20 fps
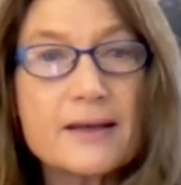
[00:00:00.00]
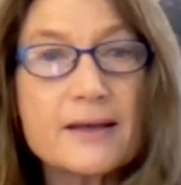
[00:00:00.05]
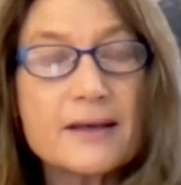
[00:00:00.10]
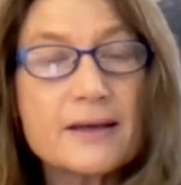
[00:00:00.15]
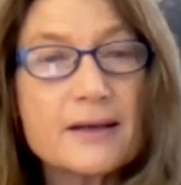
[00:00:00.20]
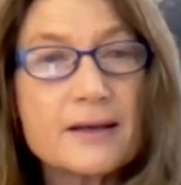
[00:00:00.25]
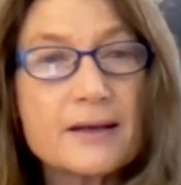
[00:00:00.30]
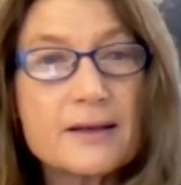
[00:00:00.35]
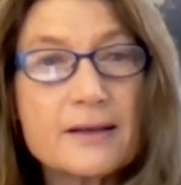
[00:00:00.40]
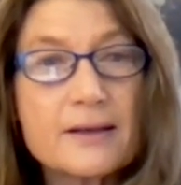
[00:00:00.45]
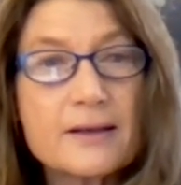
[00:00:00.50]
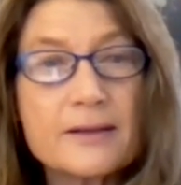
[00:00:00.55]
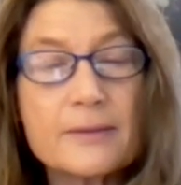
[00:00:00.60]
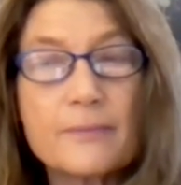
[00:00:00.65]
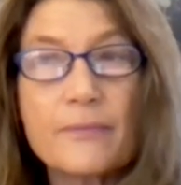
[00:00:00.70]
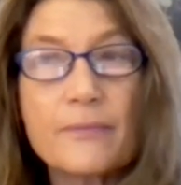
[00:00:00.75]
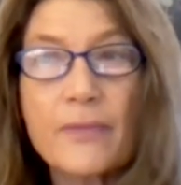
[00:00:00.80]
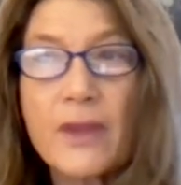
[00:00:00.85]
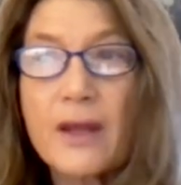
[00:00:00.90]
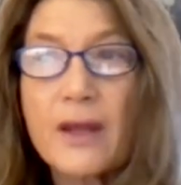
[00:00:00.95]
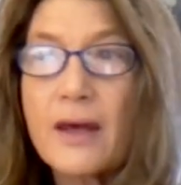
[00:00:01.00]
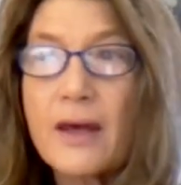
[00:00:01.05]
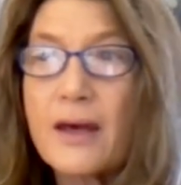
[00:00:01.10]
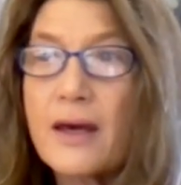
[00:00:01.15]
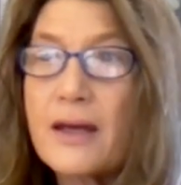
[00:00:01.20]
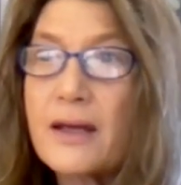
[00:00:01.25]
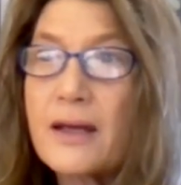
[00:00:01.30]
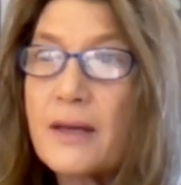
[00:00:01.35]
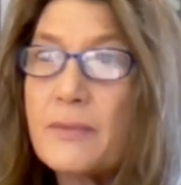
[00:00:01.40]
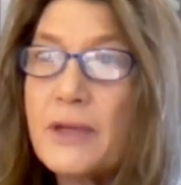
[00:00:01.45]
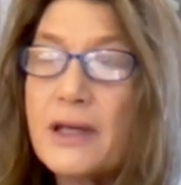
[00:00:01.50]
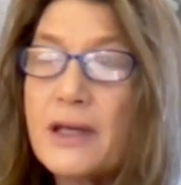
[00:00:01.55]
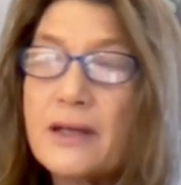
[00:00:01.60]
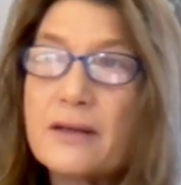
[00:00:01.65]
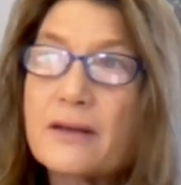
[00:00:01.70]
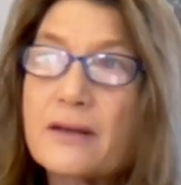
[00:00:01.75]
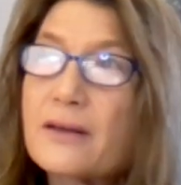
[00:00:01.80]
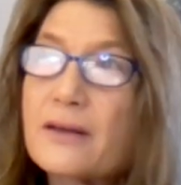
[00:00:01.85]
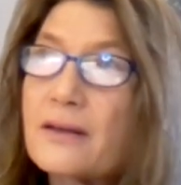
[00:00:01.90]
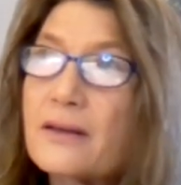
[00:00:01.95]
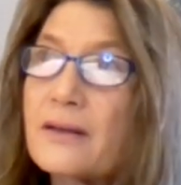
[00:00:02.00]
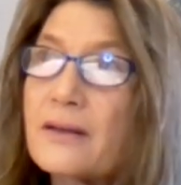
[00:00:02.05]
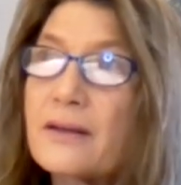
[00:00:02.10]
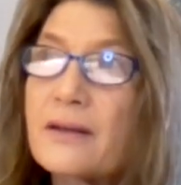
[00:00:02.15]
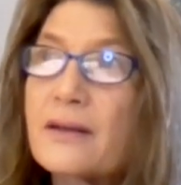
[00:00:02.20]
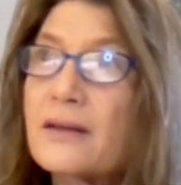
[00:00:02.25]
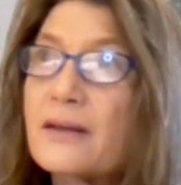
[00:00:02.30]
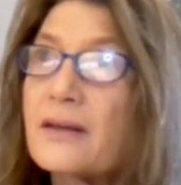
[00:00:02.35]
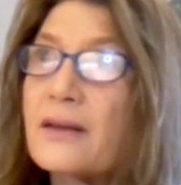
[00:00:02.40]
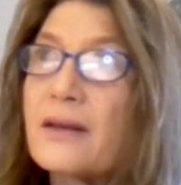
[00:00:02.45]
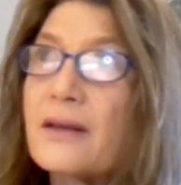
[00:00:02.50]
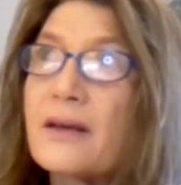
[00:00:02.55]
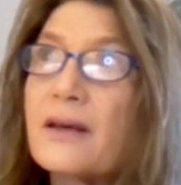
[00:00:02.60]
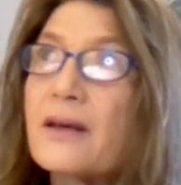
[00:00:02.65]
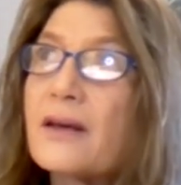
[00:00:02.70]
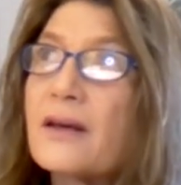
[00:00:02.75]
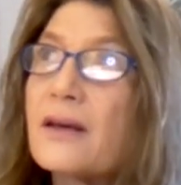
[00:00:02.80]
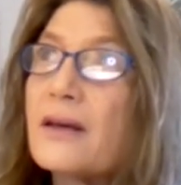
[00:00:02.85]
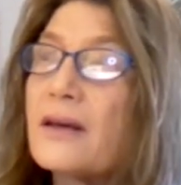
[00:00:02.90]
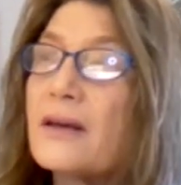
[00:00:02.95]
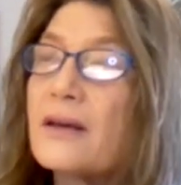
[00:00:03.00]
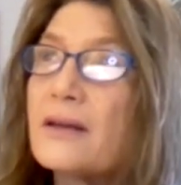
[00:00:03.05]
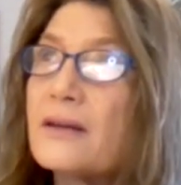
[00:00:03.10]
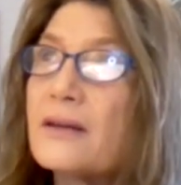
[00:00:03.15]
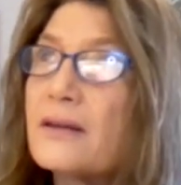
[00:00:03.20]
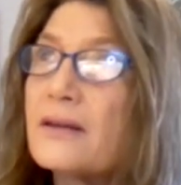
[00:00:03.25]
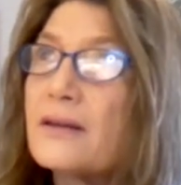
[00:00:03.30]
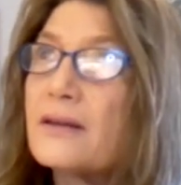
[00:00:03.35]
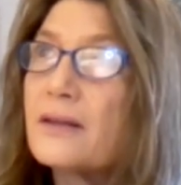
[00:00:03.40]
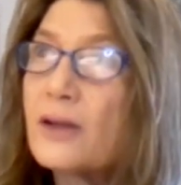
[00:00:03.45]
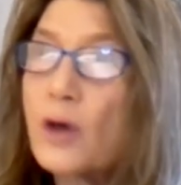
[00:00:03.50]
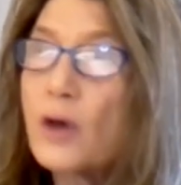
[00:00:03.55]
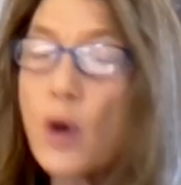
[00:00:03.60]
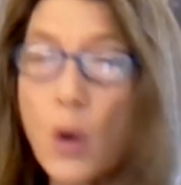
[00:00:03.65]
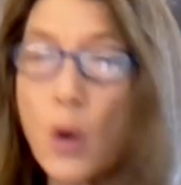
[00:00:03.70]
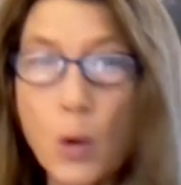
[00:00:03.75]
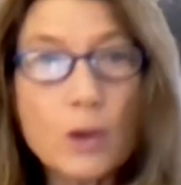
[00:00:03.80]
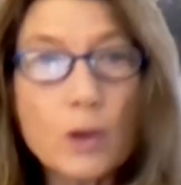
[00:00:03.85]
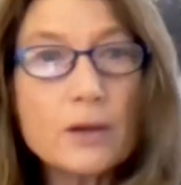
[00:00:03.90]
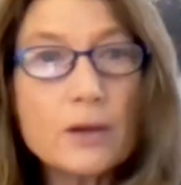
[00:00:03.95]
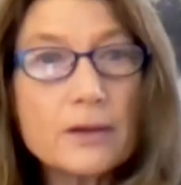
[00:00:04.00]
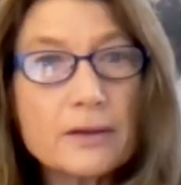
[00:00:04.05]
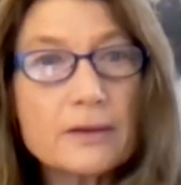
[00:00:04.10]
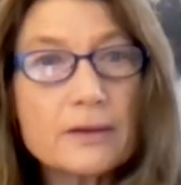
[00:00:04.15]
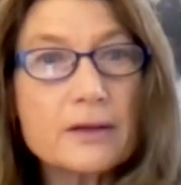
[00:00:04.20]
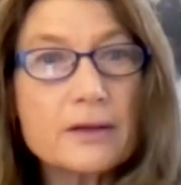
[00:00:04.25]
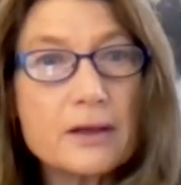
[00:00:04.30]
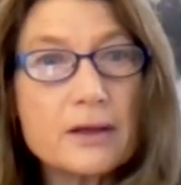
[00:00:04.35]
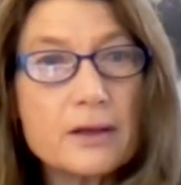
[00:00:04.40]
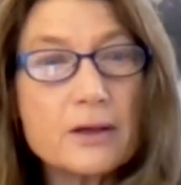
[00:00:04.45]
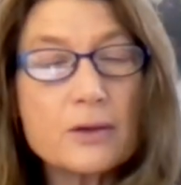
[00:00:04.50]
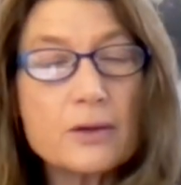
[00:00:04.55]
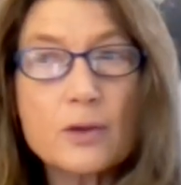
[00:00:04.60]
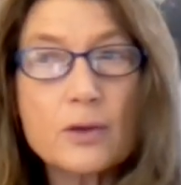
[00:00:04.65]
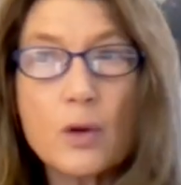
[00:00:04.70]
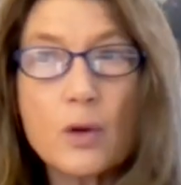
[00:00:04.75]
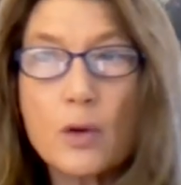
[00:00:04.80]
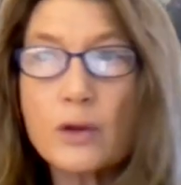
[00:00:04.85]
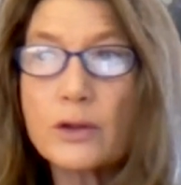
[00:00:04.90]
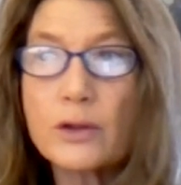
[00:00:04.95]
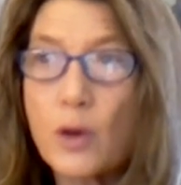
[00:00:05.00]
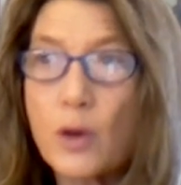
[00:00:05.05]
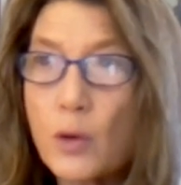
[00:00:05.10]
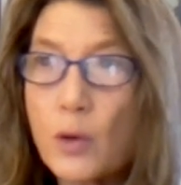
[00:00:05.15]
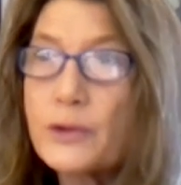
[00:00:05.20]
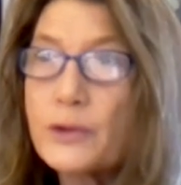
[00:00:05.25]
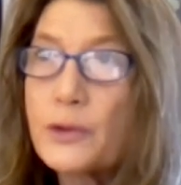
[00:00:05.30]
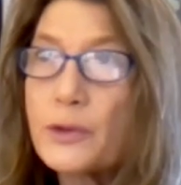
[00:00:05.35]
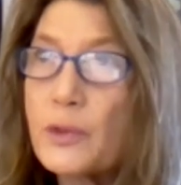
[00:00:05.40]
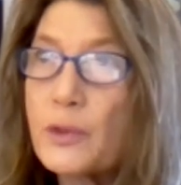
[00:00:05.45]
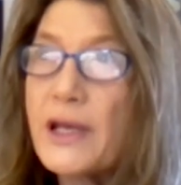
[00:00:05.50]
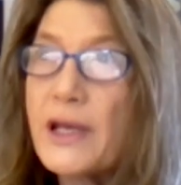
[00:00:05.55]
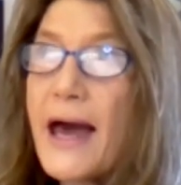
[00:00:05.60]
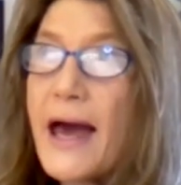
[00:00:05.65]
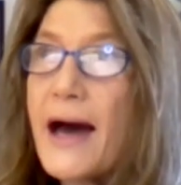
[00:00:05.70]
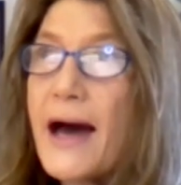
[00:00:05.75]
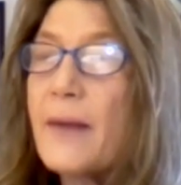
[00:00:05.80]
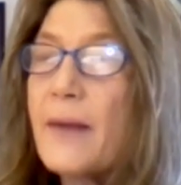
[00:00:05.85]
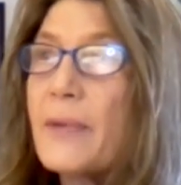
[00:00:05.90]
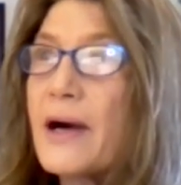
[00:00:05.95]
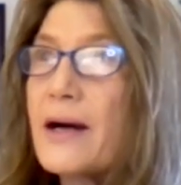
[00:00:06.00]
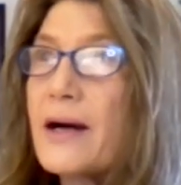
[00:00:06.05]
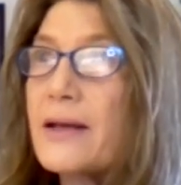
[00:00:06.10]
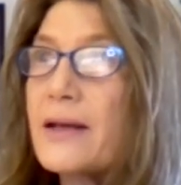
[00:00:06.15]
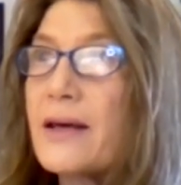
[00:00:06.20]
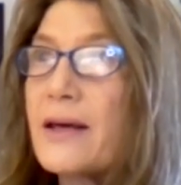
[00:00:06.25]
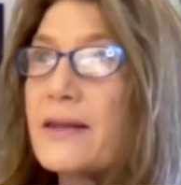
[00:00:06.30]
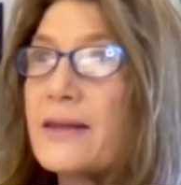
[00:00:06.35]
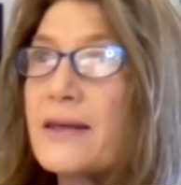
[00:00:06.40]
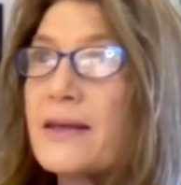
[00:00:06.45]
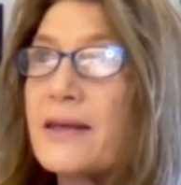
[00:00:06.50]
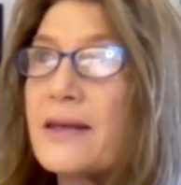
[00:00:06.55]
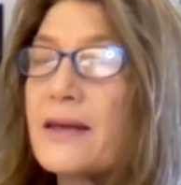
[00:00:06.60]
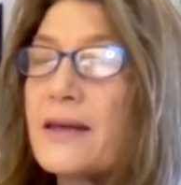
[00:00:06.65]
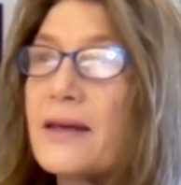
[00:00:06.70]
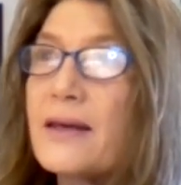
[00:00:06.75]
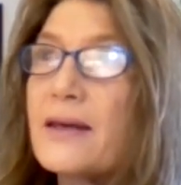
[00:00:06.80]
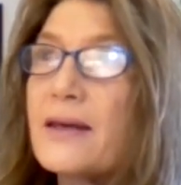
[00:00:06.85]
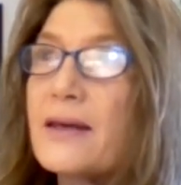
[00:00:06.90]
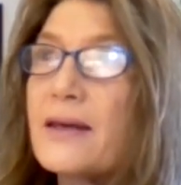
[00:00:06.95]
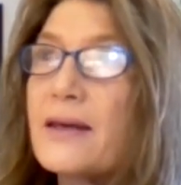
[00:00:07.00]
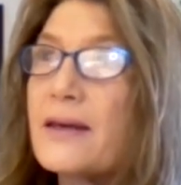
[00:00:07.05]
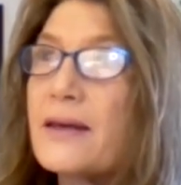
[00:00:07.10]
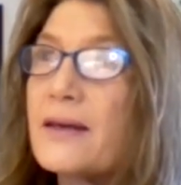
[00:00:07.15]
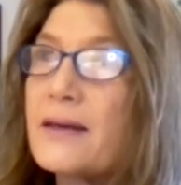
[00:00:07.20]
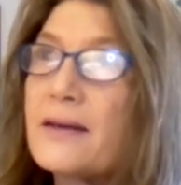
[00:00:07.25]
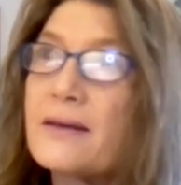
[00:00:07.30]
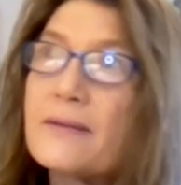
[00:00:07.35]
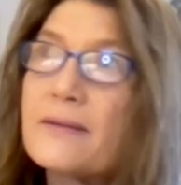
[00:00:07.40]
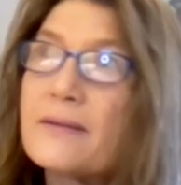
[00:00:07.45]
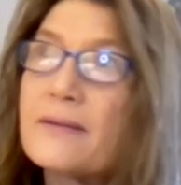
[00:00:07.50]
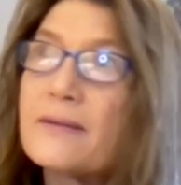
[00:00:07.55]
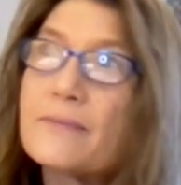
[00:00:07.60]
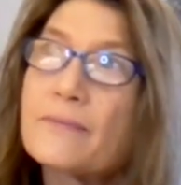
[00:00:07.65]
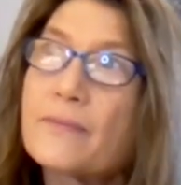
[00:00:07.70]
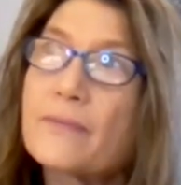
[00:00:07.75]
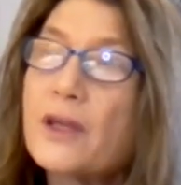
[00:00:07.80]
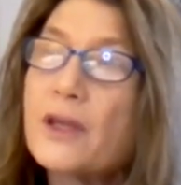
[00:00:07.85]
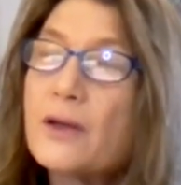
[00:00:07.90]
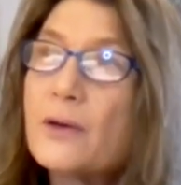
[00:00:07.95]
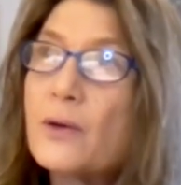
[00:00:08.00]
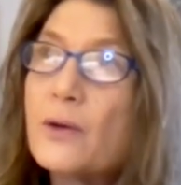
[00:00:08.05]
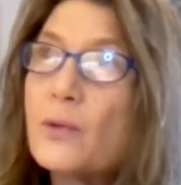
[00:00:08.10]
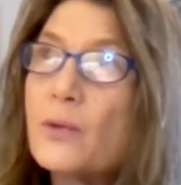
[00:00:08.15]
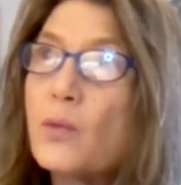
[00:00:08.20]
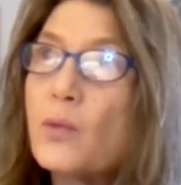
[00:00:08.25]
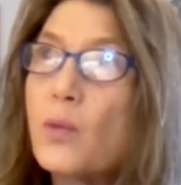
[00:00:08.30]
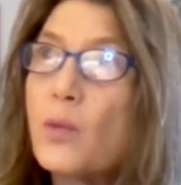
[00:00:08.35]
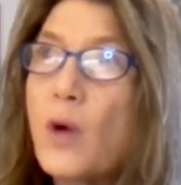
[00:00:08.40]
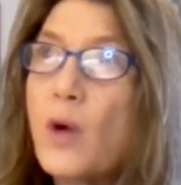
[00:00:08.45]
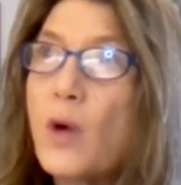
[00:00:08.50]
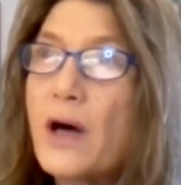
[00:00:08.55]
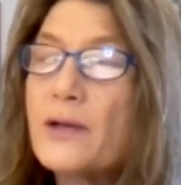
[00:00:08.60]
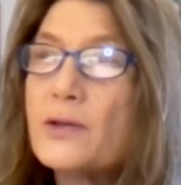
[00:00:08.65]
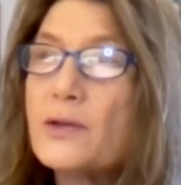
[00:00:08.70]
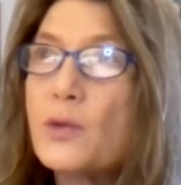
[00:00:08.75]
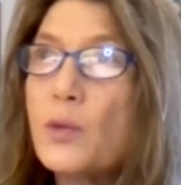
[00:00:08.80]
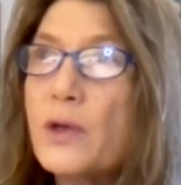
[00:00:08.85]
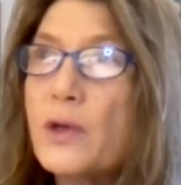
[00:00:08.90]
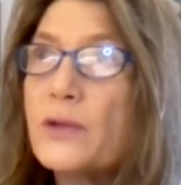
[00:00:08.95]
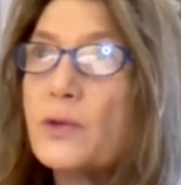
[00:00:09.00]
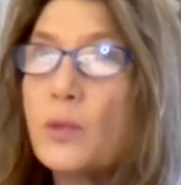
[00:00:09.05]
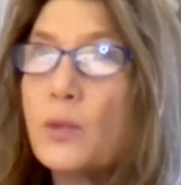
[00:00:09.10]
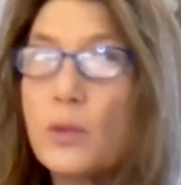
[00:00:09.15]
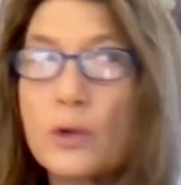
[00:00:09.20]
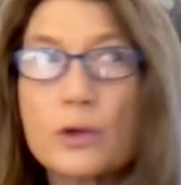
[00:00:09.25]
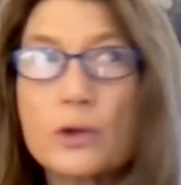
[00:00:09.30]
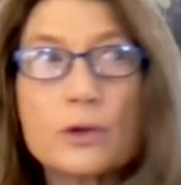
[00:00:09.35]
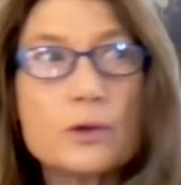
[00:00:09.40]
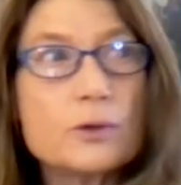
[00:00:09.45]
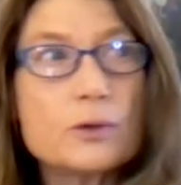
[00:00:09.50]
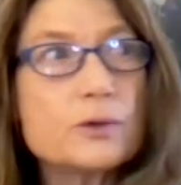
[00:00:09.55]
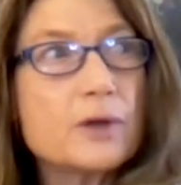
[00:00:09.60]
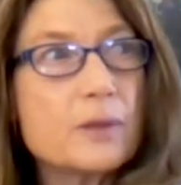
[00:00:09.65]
And I mean, the goal, going to rehab, I think, wanting to win the world.